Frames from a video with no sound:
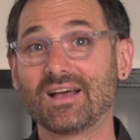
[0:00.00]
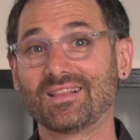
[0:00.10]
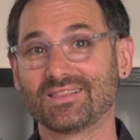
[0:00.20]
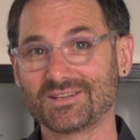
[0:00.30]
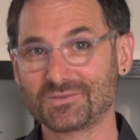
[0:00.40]

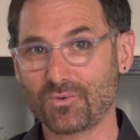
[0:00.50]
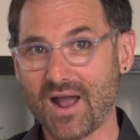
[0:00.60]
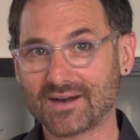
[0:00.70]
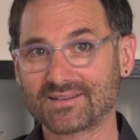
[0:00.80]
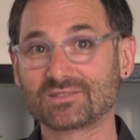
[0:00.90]
Let's
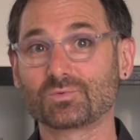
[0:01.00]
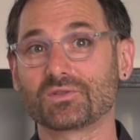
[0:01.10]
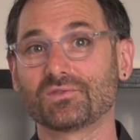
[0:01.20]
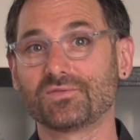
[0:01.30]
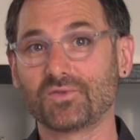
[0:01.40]
practice with
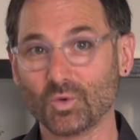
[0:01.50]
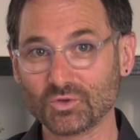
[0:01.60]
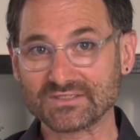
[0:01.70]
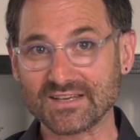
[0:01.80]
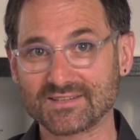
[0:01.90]
a full
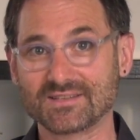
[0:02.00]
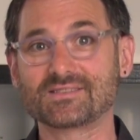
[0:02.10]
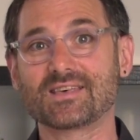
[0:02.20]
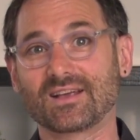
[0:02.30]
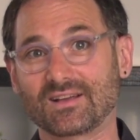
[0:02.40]
sentence
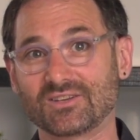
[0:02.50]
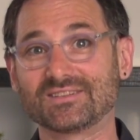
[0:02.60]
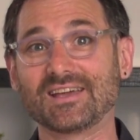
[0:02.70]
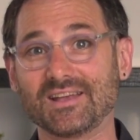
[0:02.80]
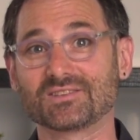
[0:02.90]
that
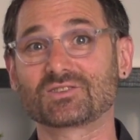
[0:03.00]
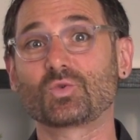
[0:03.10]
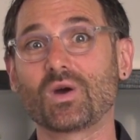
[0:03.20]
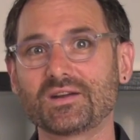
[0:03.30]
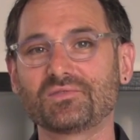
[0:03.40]
contains
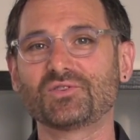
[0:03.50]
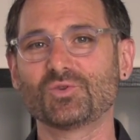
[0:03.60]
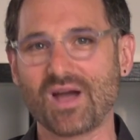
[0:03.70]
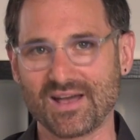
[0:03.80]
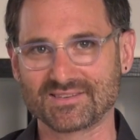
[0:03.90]
quite a
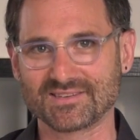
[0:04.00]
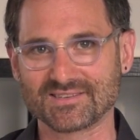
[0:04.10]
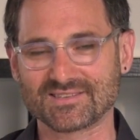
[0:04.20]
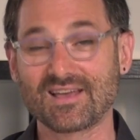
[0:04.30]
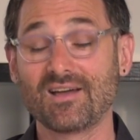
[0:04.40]
few
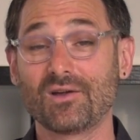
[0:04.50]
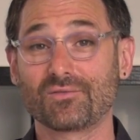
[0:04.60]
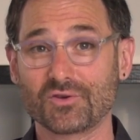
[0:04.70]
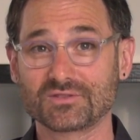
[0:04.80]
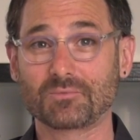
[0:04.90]
S's.
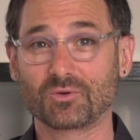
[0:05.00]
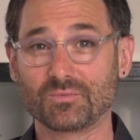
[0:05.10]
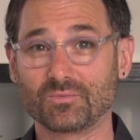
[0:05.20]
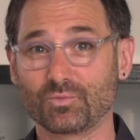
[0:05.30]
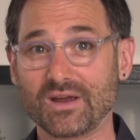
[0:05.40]
First, I'm going
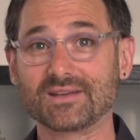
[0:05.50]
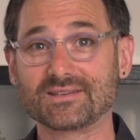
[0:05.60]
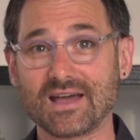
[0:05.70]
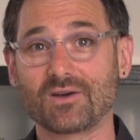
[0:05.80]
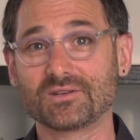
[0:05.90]
to break it
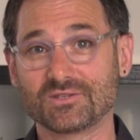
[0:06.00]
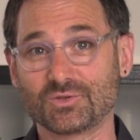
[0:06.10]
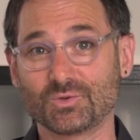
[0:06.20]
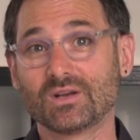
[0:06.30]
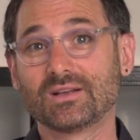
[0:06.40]
down
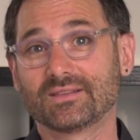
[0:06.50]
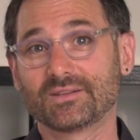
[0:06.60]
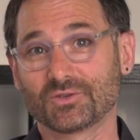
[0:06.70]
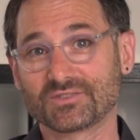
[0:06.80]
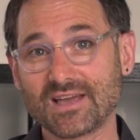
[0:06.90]
into
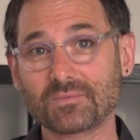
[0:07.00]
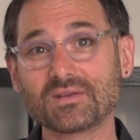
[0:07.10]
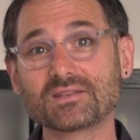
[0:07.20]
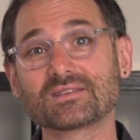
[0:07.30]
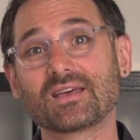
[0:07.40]
little
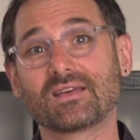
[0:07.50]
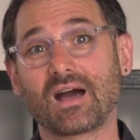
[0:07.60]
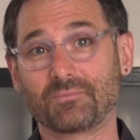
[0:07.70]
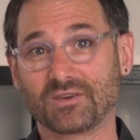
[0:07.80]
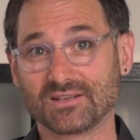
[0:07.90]
segments.
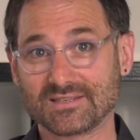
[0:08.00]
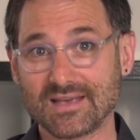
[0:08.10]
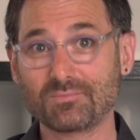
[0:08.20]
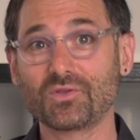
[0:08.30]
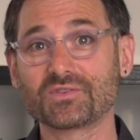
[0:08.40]
I'm going to
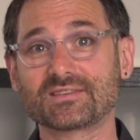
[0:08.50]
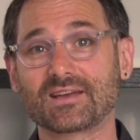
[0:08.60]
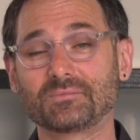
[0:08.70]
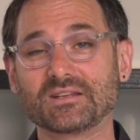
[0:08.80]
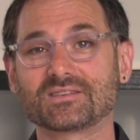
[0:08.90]
assemble the
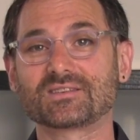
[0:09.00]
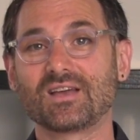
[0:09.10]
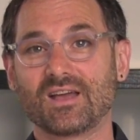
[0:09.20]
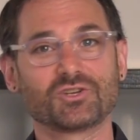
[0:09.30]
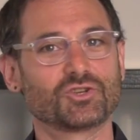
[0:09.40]
segments.
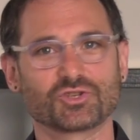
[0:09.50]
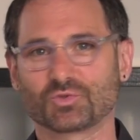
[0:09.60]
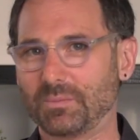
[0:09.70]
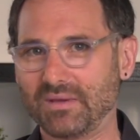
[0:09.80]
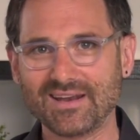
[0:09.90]
Just
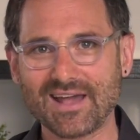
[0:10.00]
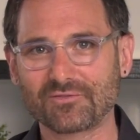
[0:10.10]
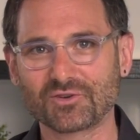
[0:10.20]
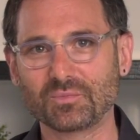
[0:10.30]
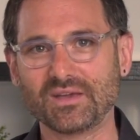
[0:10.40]
repeat
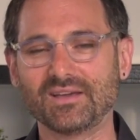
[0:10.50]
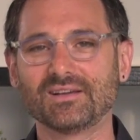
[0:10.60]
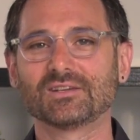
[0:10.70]
after me.